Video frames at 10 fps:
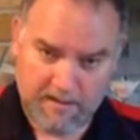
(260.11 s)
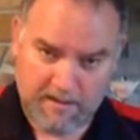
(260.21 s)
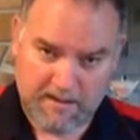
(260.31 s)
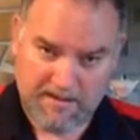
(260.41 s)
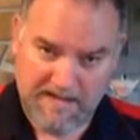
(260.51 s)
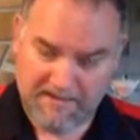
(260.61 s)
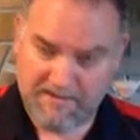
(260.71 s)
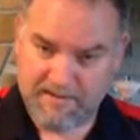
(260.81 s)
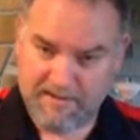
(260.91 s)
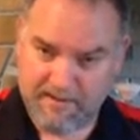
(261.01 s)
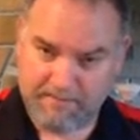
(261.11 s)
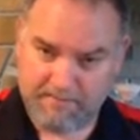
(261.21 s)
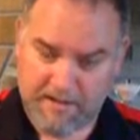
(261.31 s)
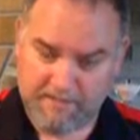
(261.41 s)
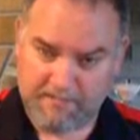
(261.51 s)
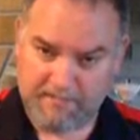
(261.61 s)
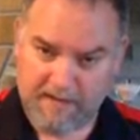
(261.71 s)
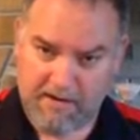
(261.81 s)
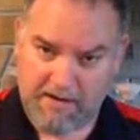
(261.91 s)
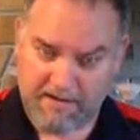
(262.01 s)
Yes, the plum
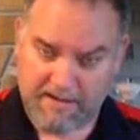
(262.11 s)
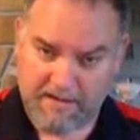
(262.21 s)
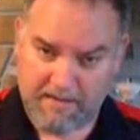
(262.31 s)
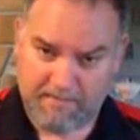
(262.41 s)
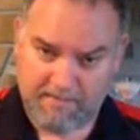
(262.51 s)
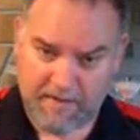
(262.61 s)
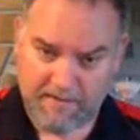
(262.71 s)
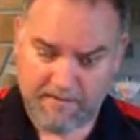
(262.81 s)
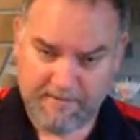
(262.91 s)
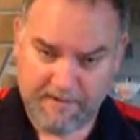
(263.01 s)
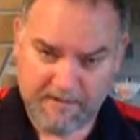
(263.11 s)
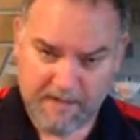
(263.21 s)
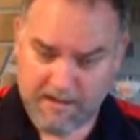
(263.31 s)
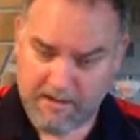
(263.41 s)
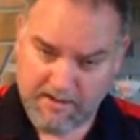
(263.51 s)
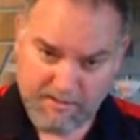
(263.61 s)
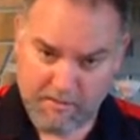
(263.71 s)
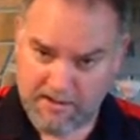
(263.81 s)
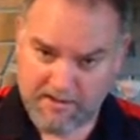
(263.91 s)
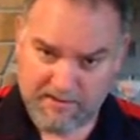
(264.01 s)
character up front and those
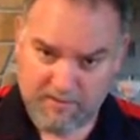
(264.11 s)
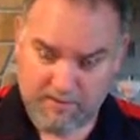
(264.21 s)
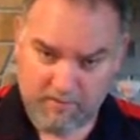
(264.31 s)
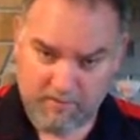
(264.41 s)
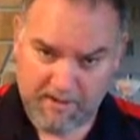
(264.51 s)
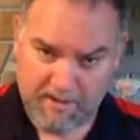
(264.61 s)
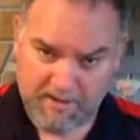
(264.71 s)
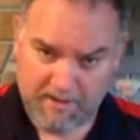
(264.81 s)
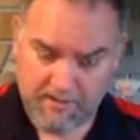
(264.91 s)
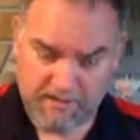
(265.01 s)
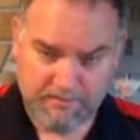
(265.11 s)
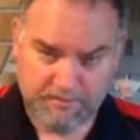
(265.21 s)
spices that I've already mentioned